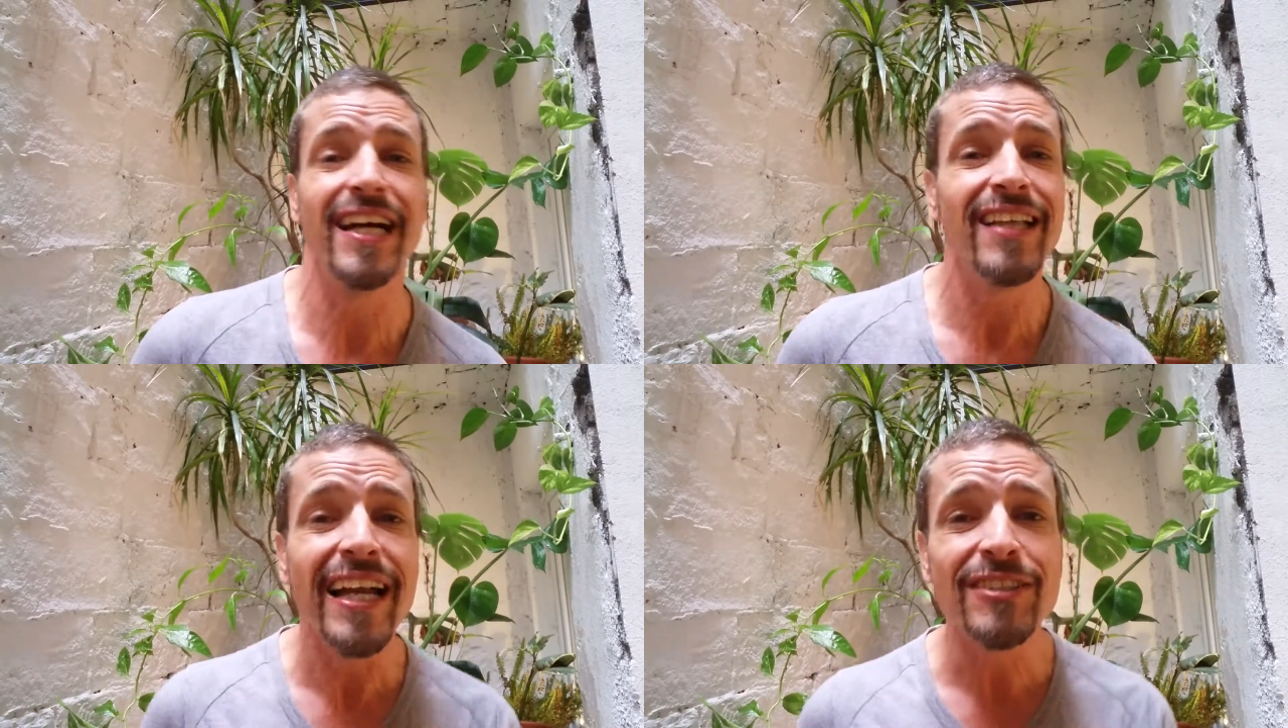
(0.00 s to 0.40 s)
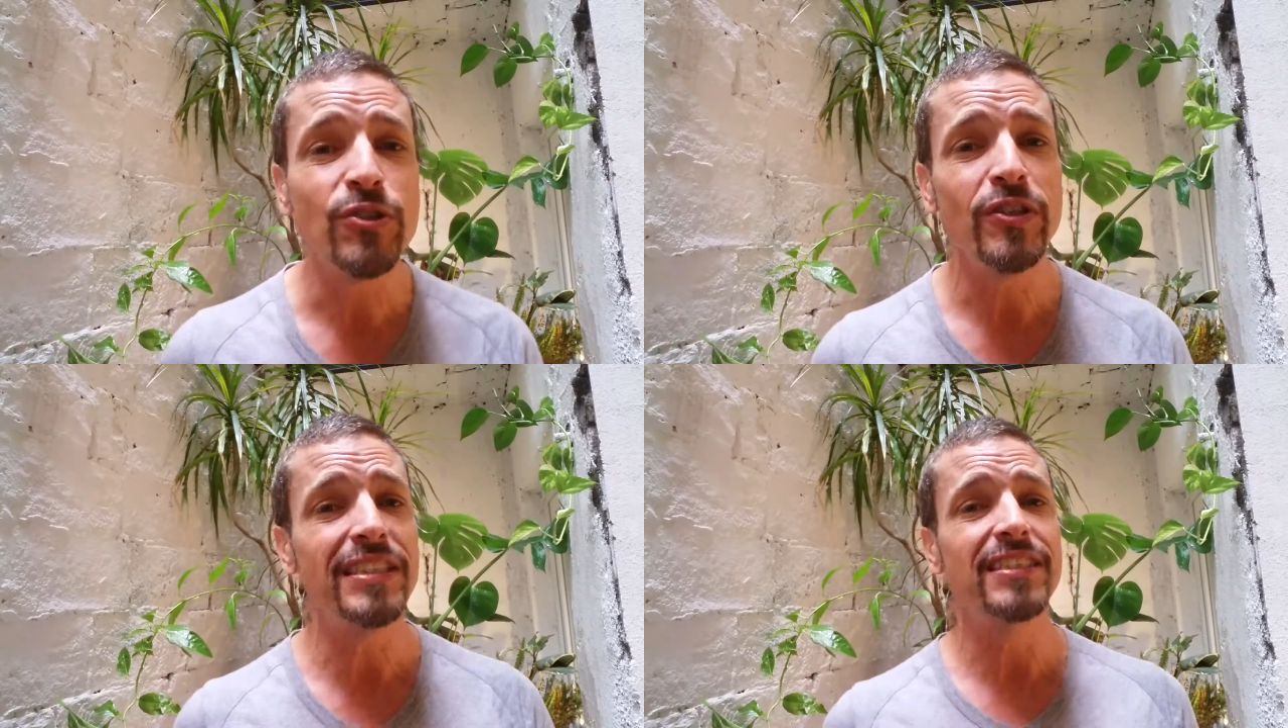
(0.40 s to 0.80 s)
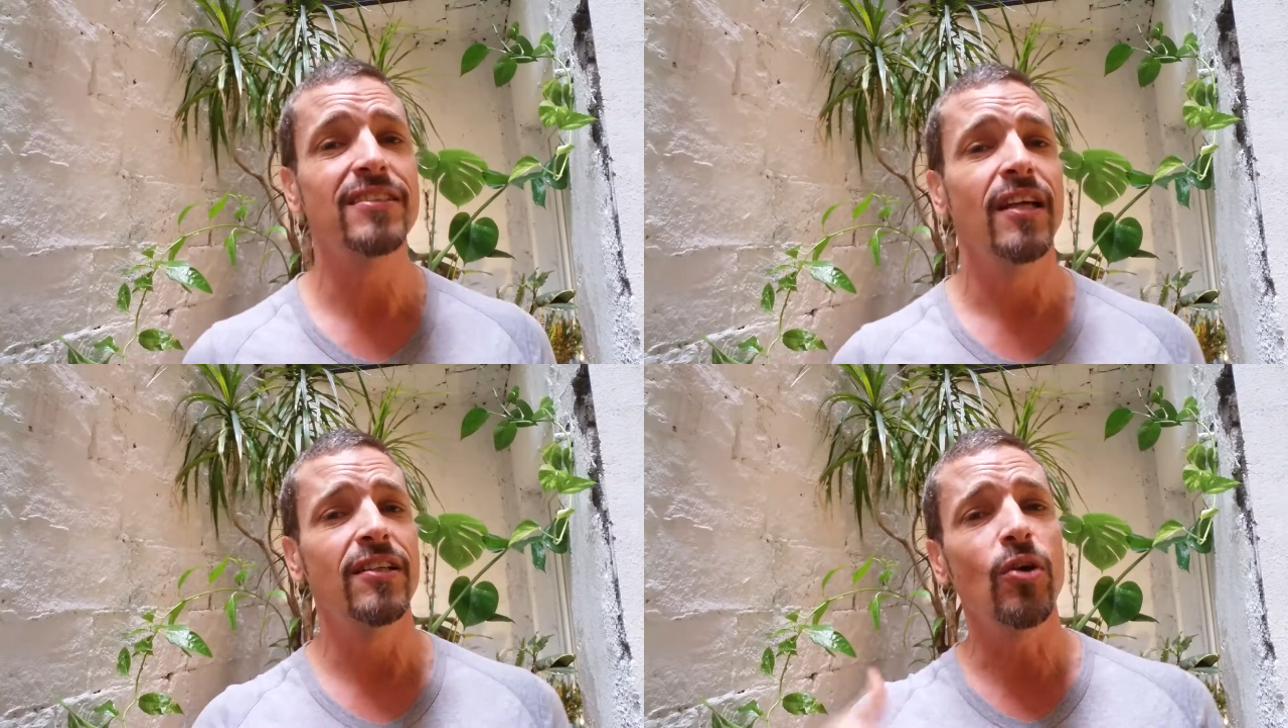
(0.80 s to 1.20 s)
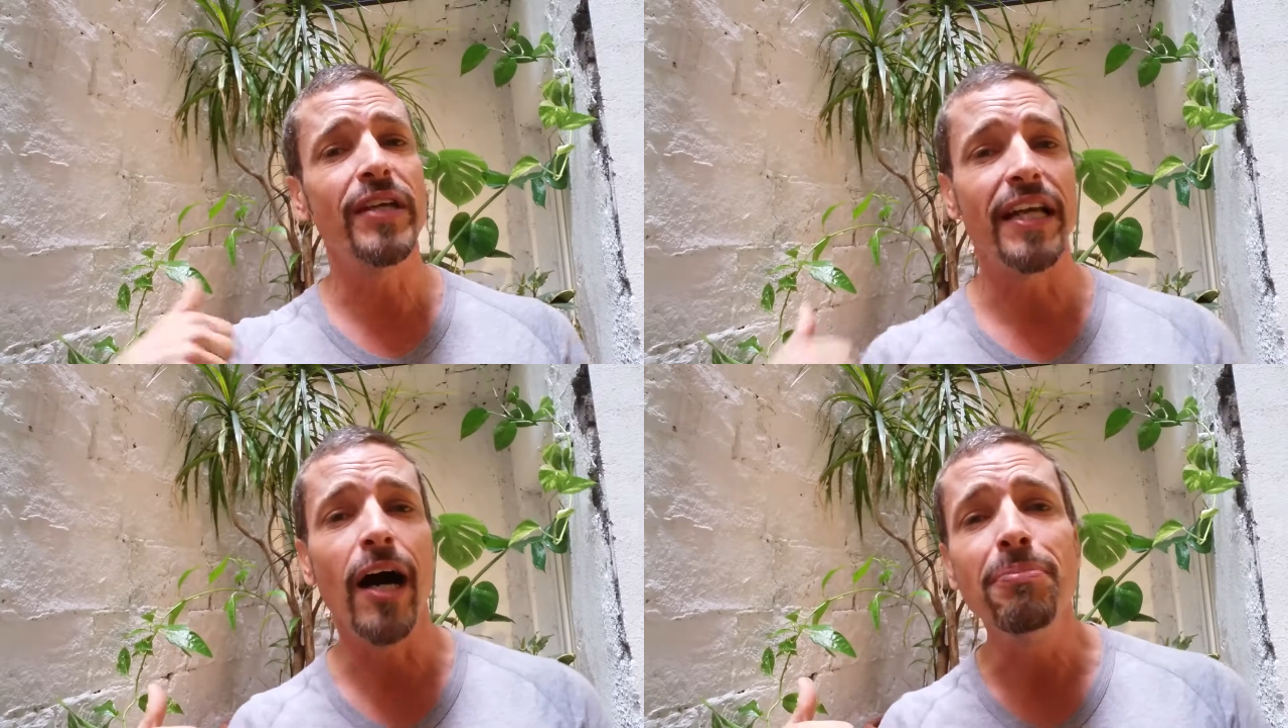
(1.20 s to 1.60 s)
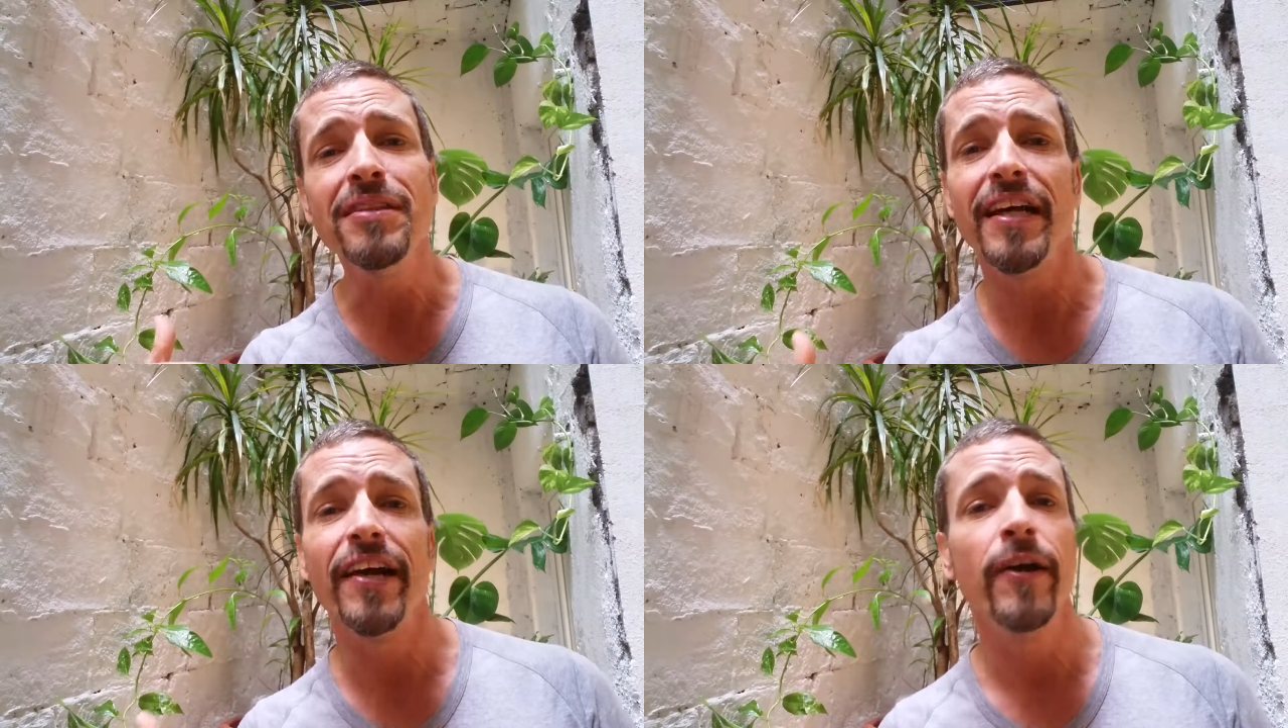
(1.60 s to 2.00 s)
A lot of tourists don't get
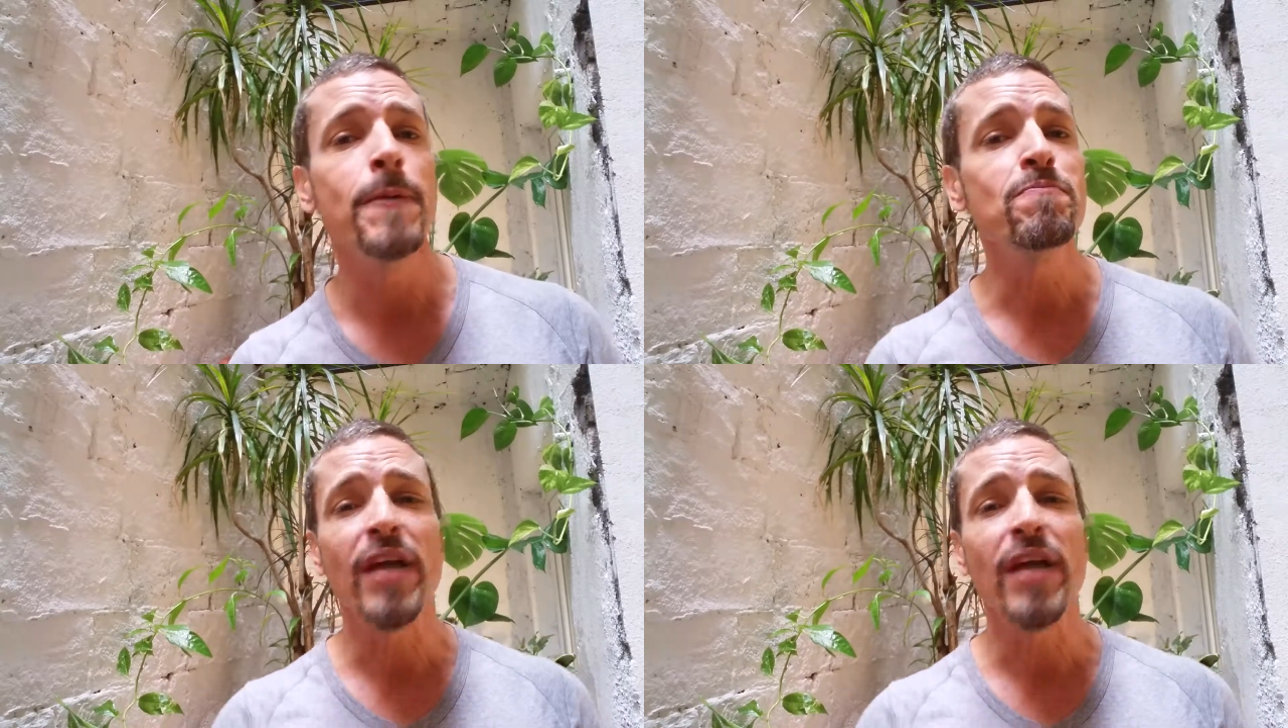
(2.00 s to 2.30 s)
up there.